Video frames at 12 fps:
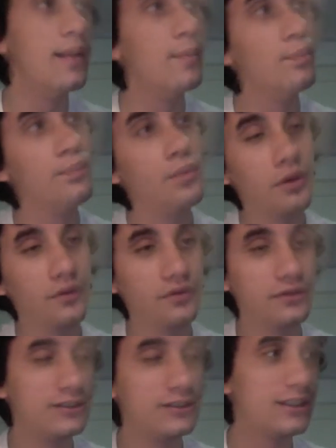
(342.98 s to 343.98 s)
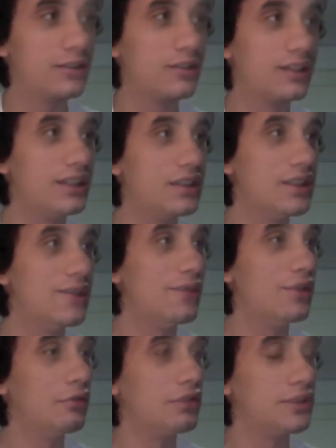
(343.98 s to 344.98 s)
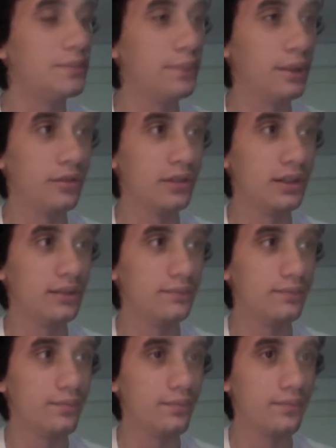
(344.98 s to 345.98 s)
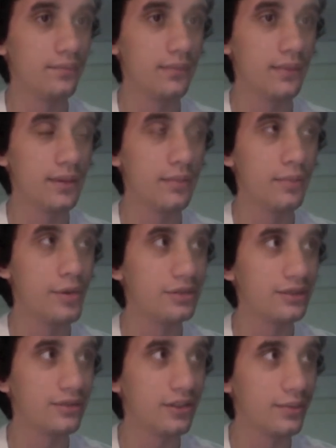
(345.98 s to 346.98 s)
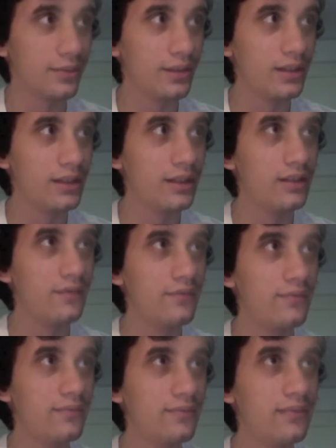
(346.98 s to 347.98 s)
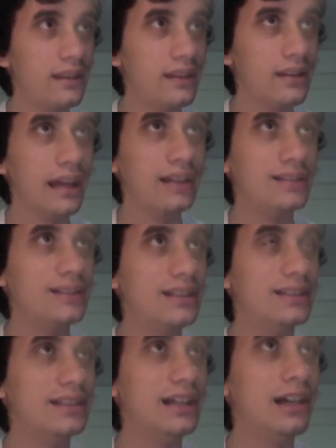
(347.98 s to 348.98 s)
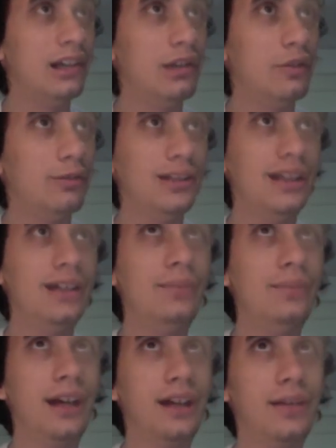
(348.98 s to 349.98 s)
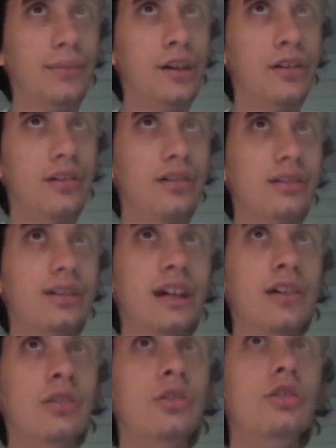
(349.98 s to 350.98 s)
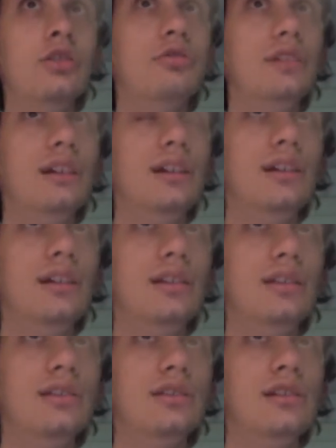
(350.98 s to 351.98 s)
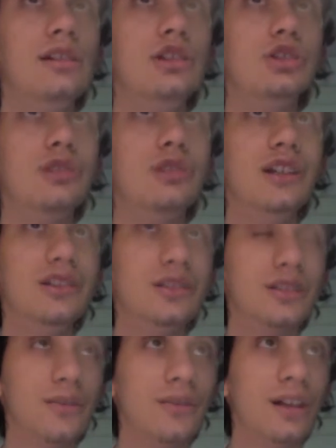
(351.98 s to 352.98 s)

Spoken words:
But with segregation, even though it's better than most of them, essentially now you create Black America. Now you create this strangeness of,